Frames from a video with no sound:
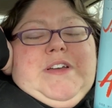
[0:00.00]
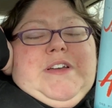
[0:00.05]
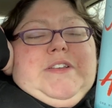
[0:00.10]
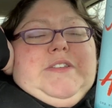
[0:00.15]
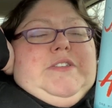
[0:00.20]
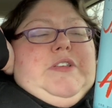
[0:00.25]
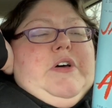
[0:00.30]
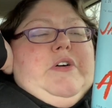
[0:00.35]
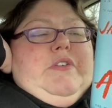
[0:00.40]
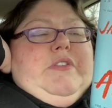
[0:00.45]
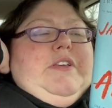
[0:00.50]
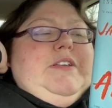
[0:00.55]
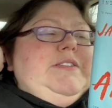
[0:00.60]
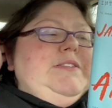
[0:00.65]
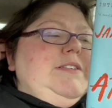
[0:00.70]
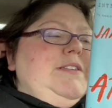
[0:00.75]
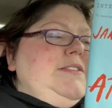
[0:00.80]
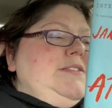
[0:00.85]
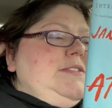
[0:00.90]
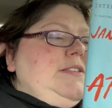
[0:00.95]
So this
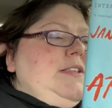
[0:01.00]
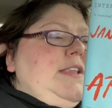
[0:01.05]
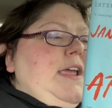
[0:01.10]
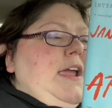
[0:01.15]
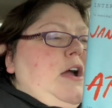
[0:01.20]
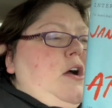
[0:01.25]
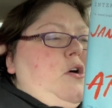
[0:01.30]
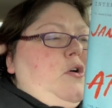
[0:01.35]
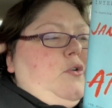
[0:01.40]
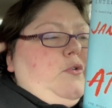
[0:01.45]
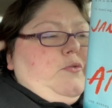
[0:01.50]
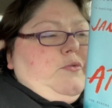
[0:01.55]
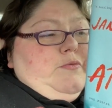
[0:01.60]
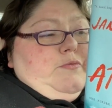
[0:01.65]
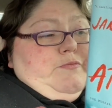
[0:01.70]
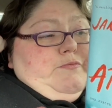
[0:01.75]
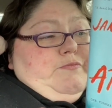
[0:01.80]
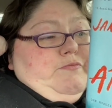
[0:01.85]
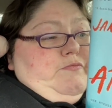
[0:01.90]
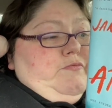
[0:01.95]
is now
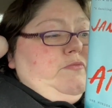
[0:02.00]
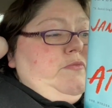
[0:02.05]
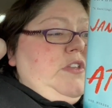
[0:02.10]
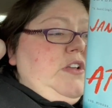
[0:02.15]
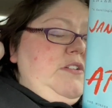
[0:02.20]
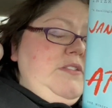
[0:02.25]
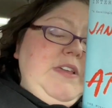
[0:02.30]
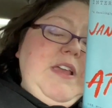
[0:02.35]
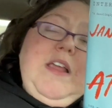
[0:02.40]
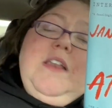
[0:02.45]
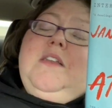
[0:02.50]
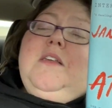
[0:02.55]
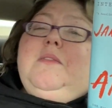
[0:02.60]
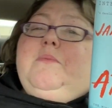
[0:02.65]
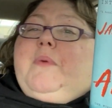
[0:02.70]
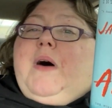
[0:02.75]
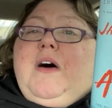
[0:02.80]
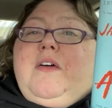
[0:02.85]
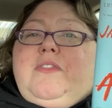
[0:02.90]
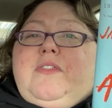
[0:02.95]
near the end of the
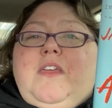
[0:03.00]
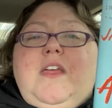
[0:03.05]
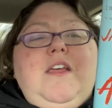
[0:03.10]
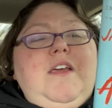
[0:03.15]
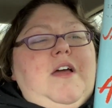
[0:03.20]
month.